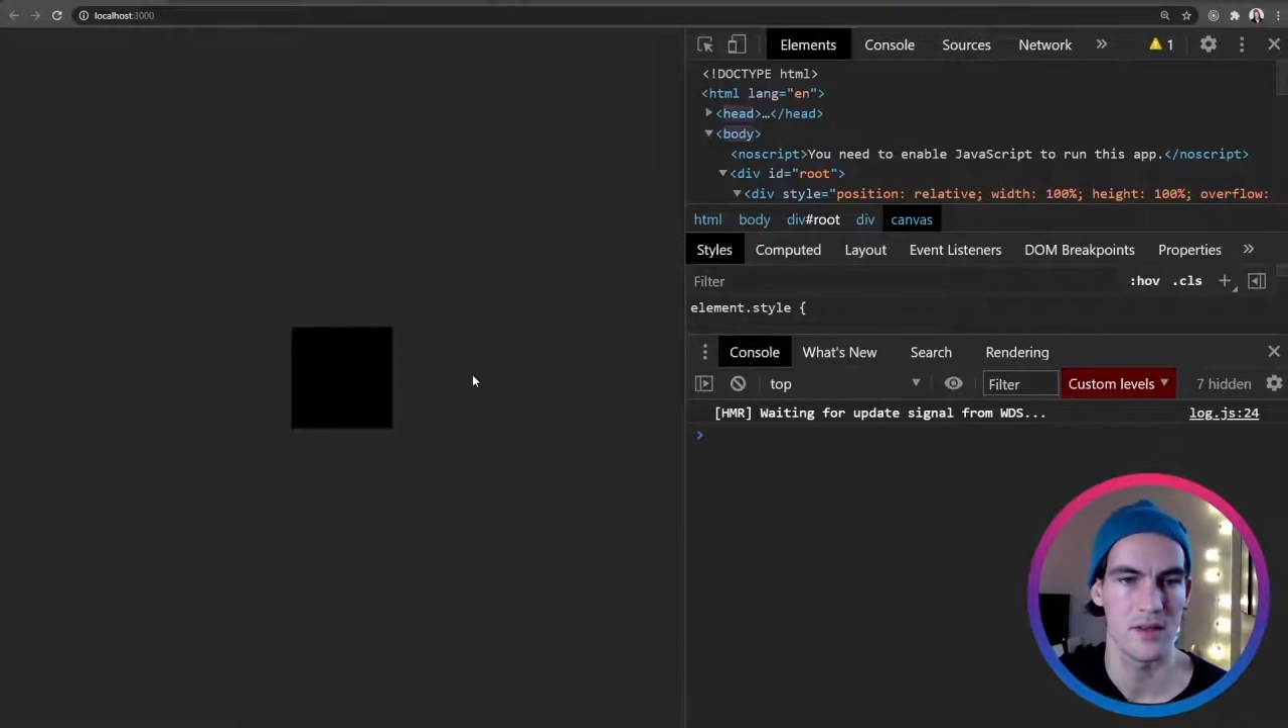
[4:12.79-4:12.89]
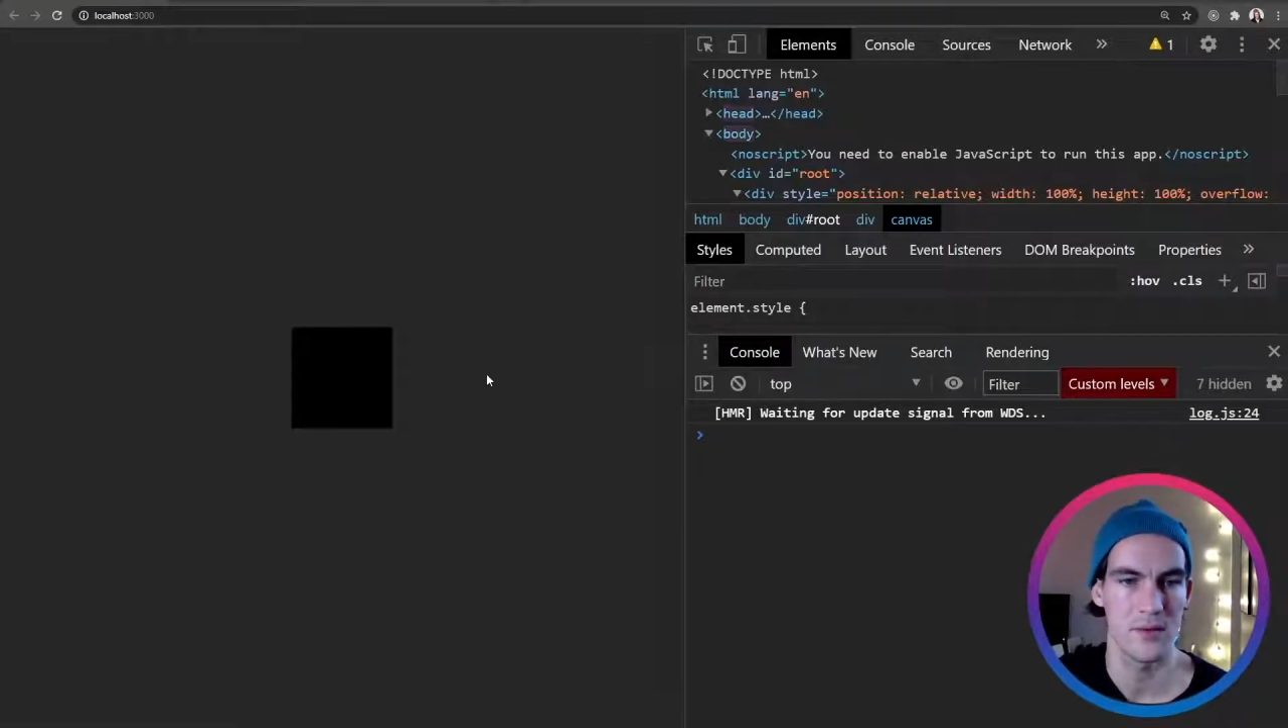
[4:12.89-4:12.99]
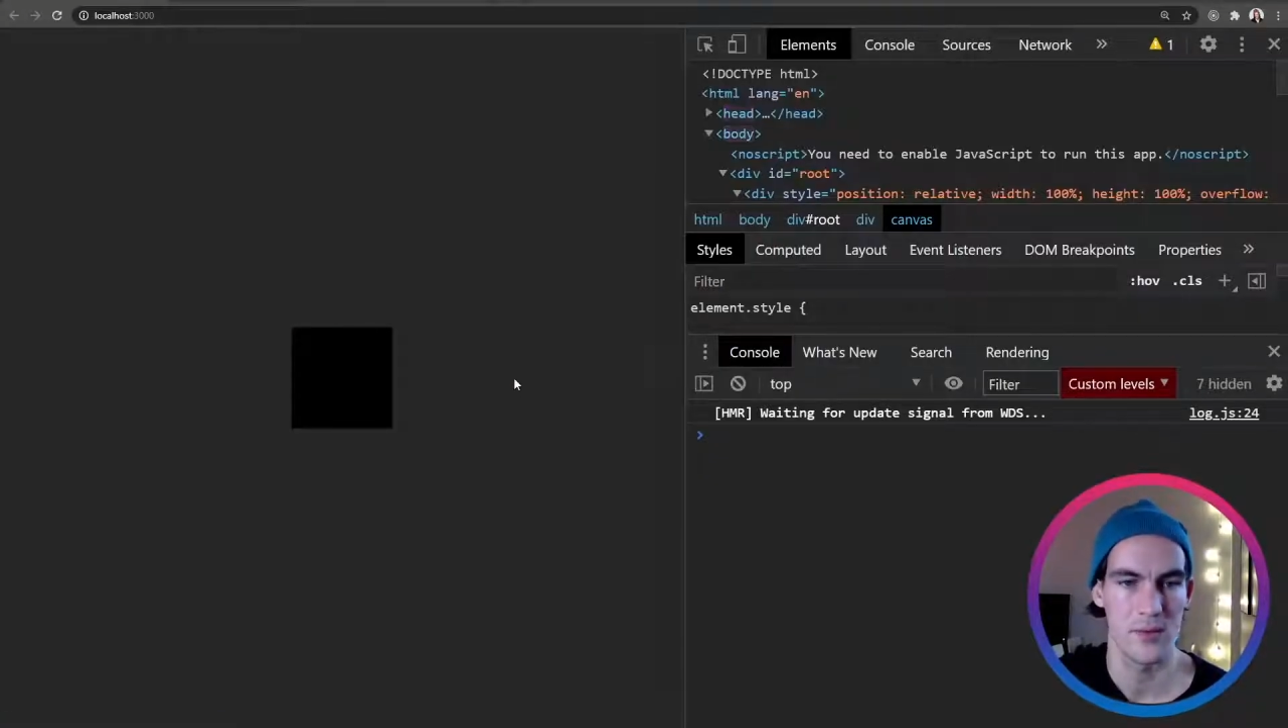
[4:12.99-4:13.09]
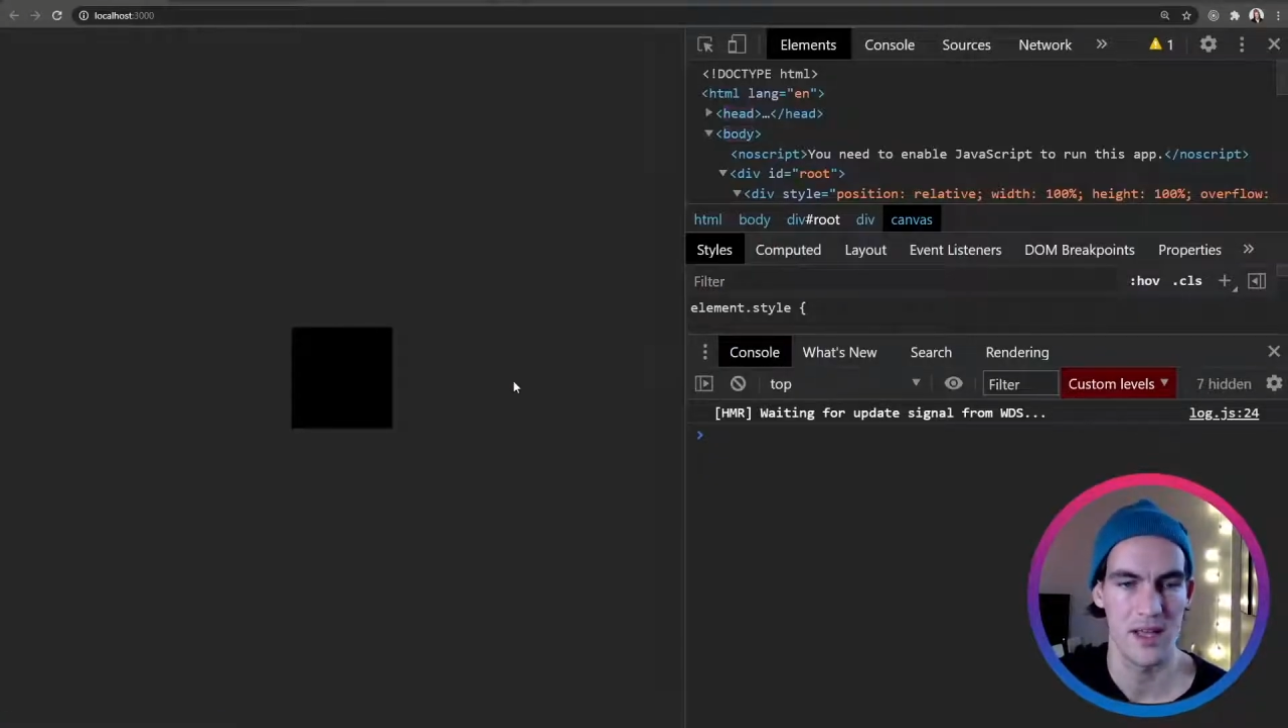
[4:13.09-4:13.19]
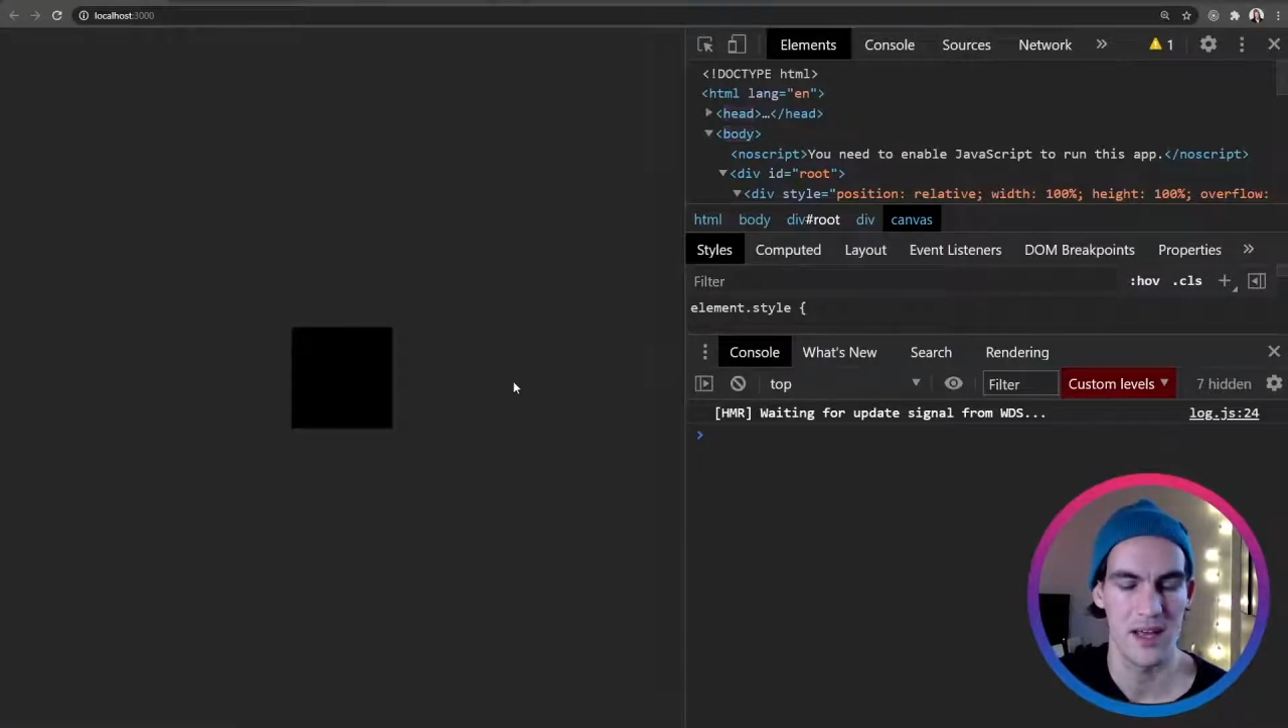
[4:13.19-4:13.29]

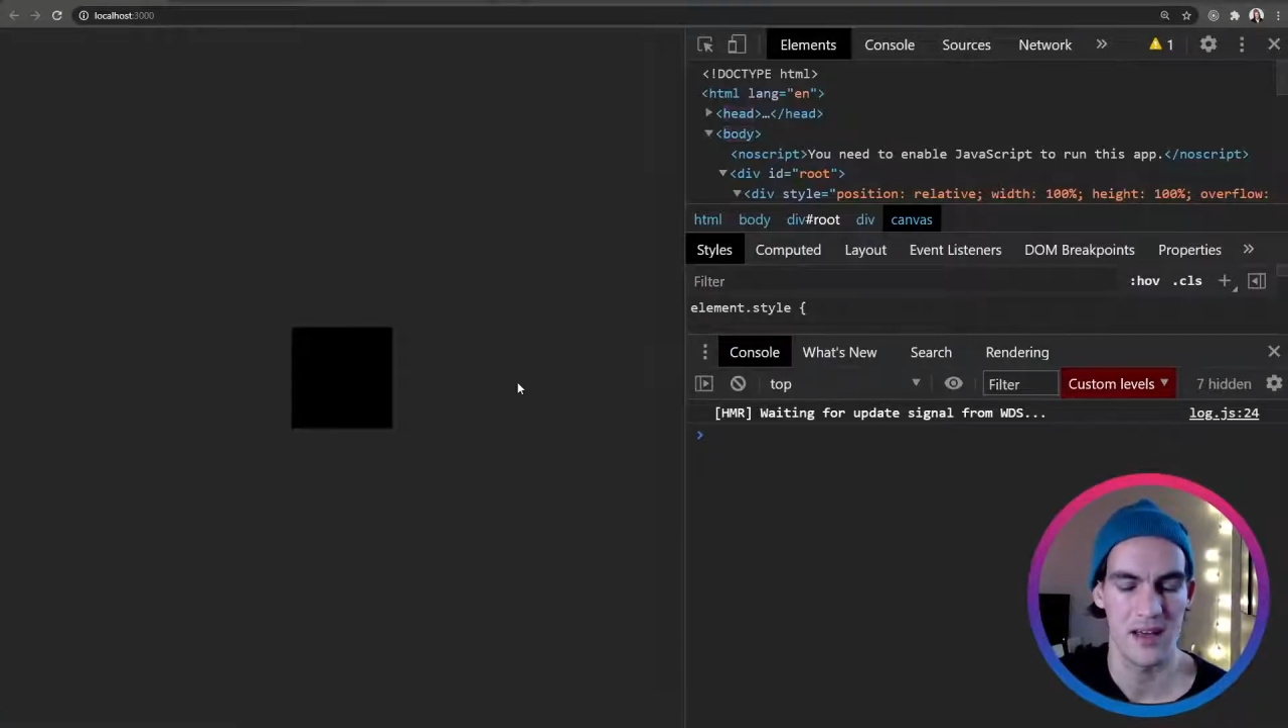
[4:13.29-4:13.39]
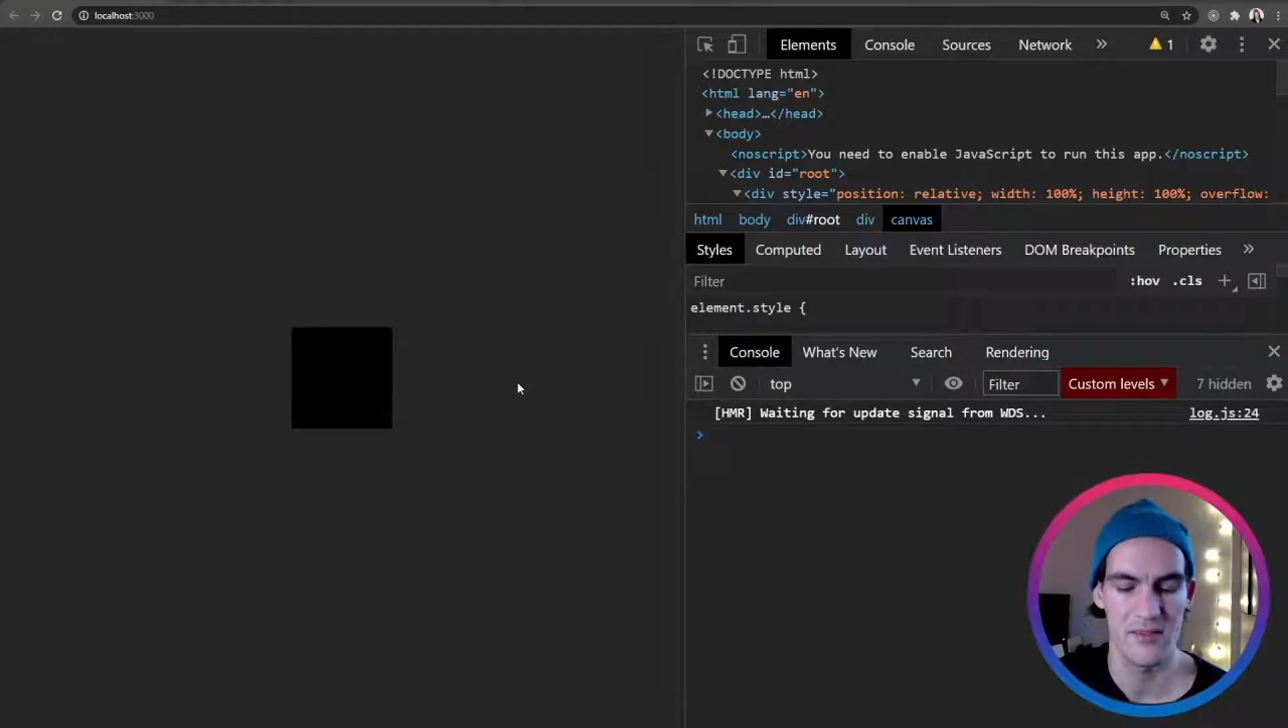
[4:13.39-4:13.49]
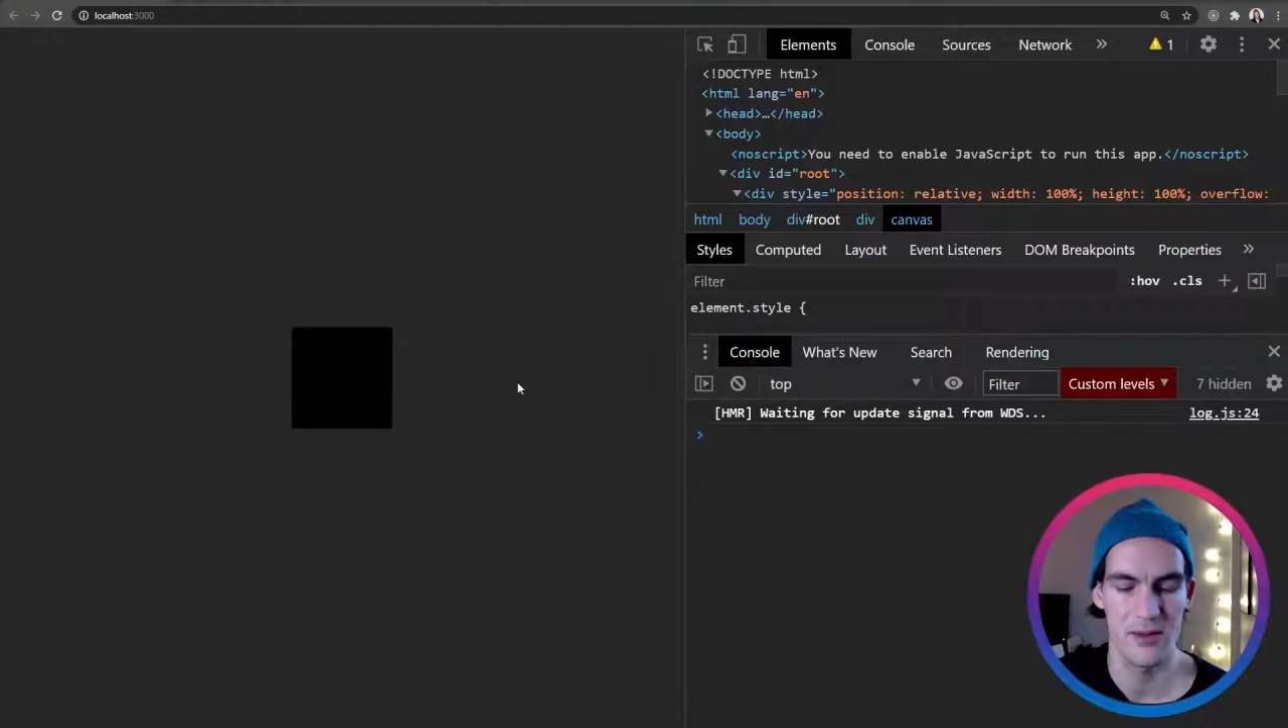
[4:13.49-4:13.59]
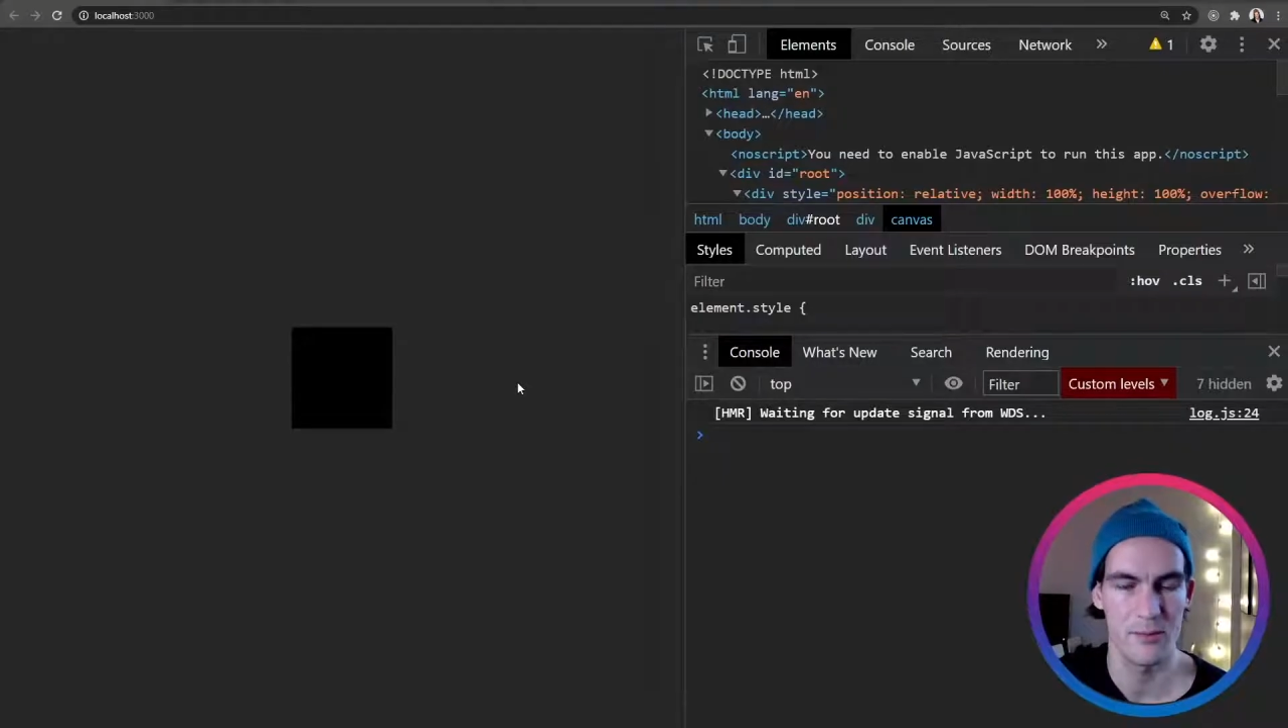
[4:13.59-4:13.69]
We have a